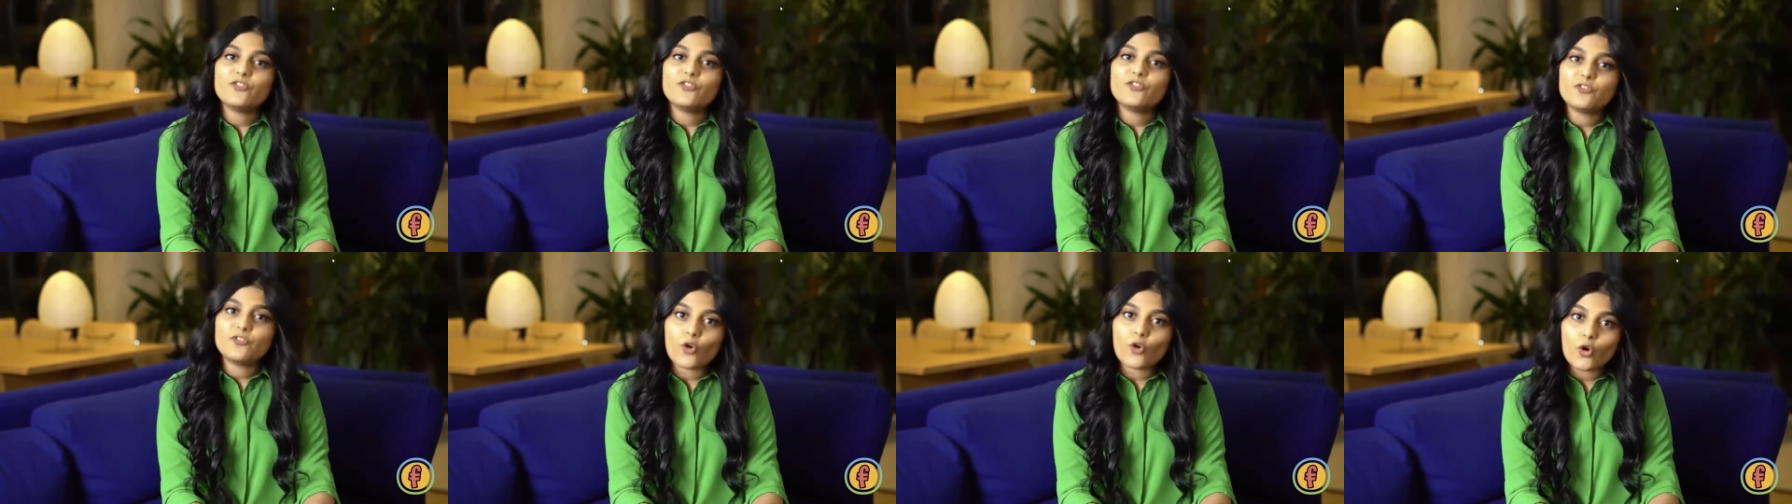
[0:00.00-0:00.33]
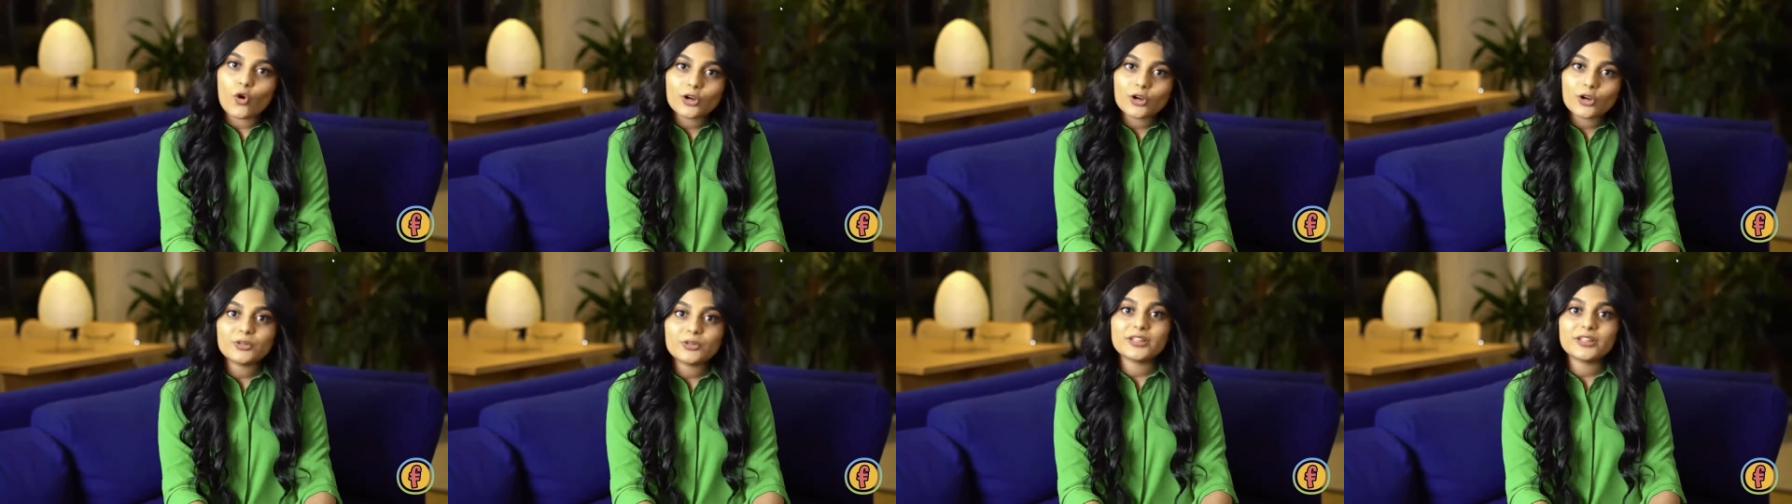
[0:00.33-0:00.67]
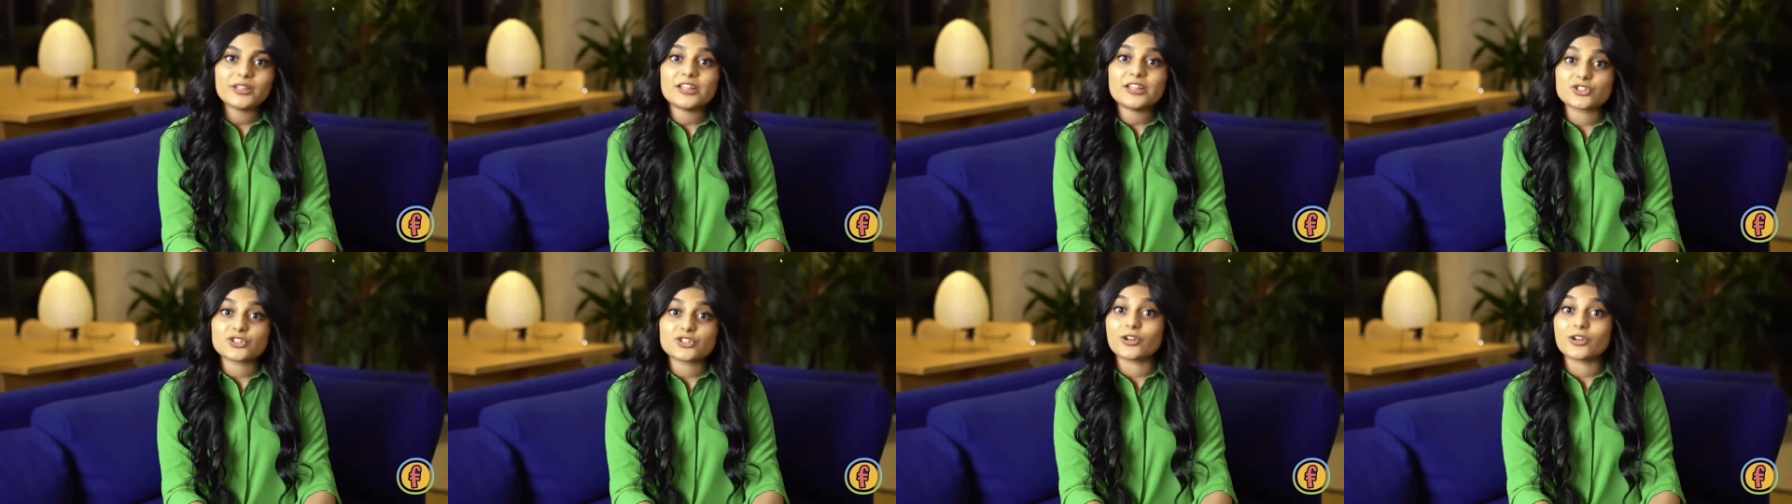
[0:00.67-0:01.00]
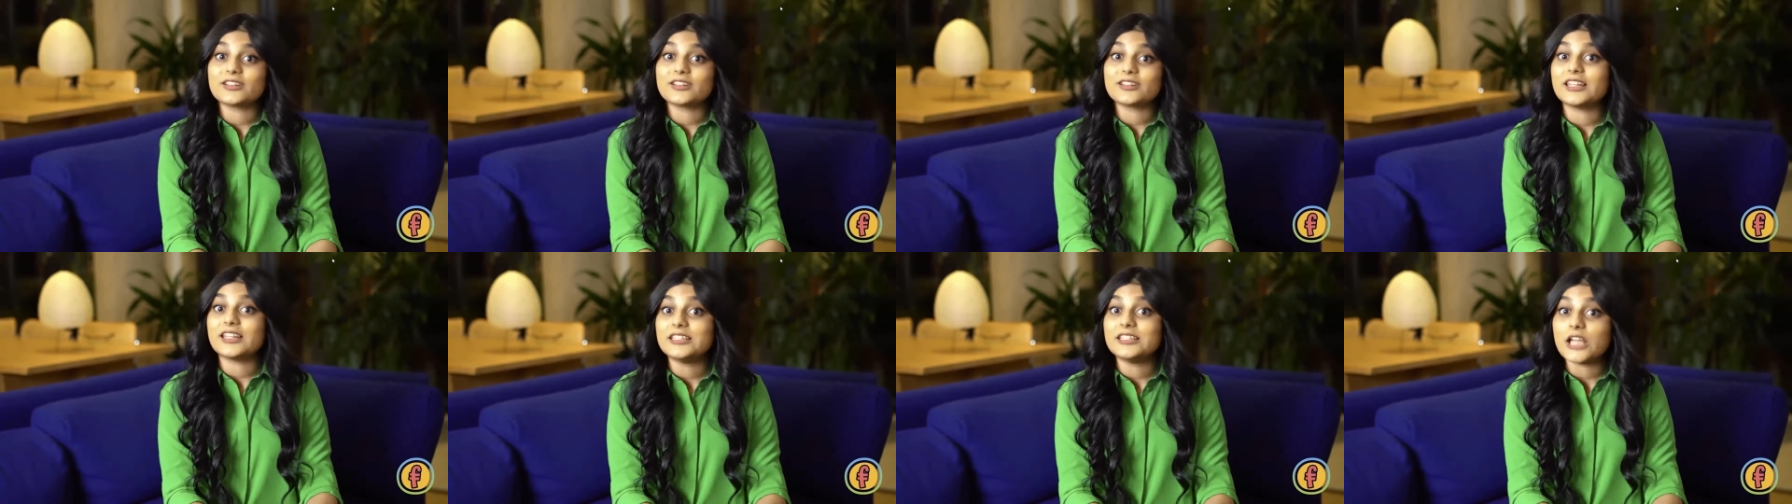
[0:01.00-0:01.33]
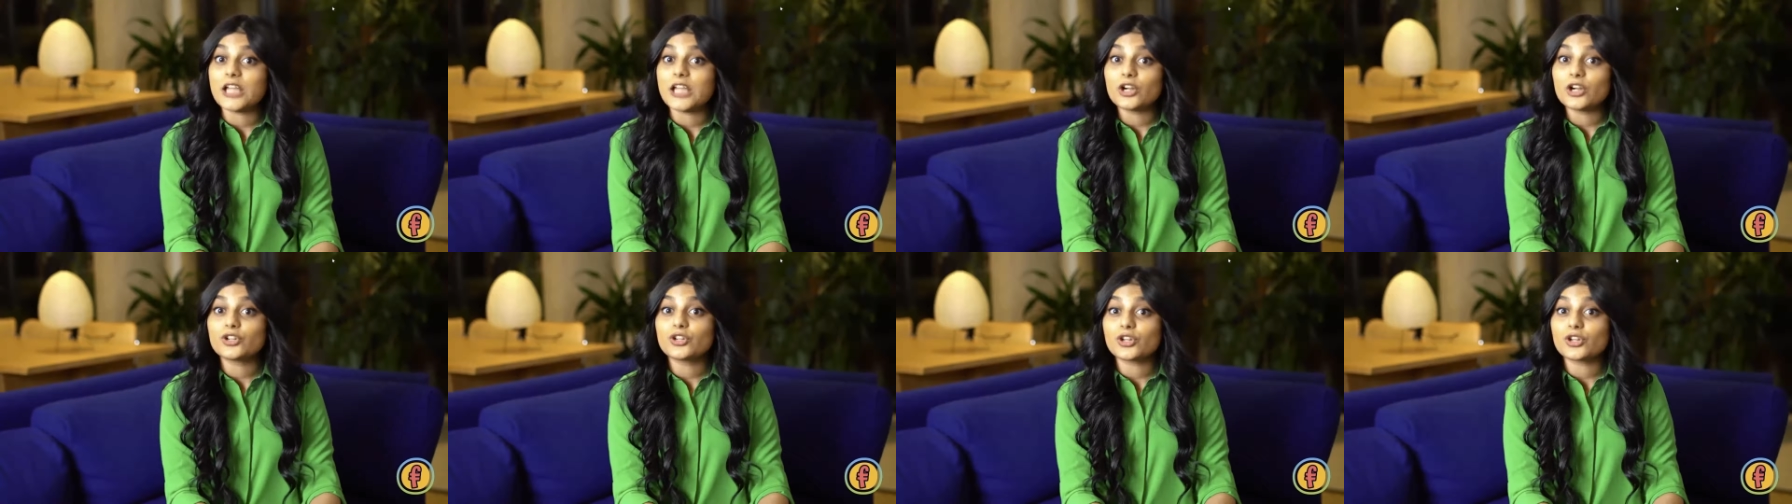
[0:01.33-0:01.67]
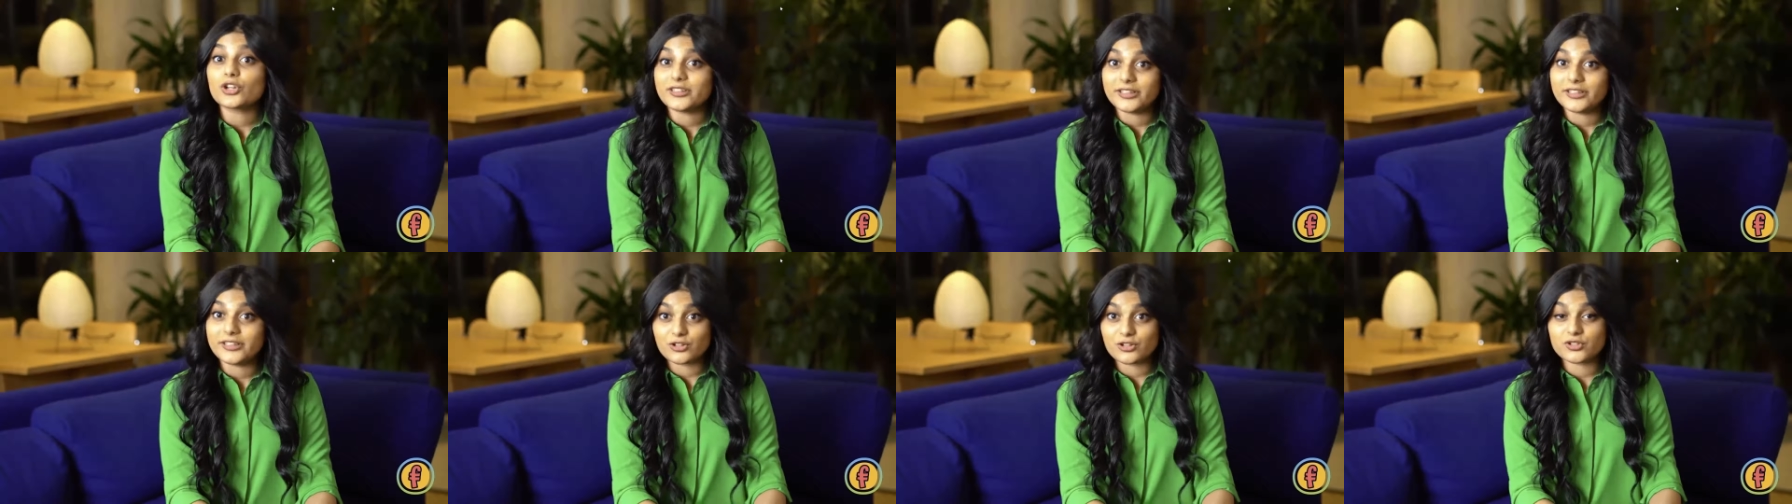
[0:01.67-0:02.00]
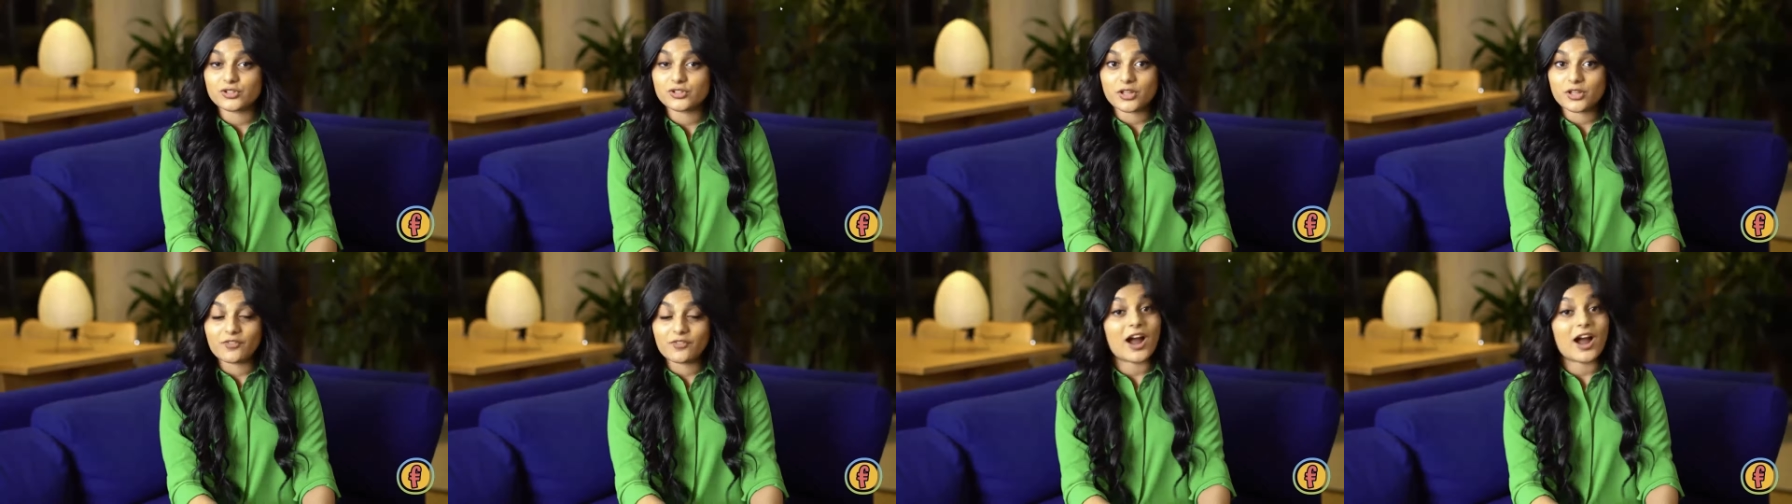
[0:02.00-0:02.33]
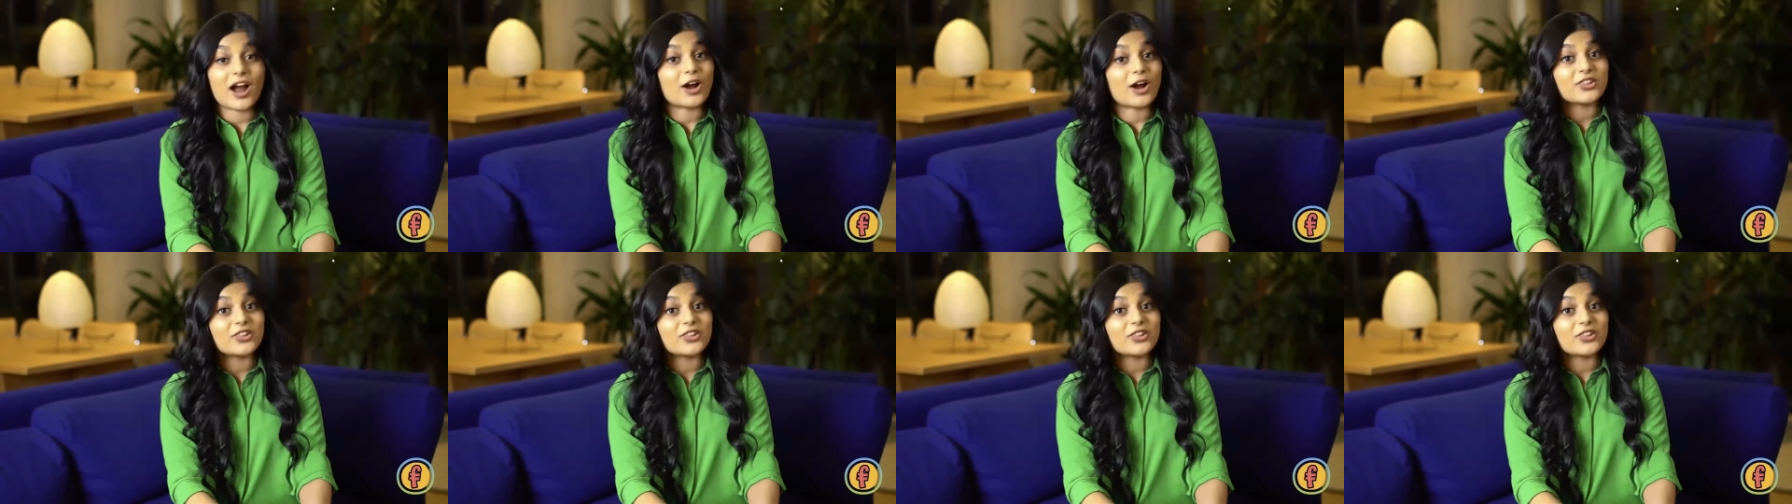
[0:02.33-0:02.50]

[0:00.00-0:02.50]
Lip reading: formulate during the younger years of our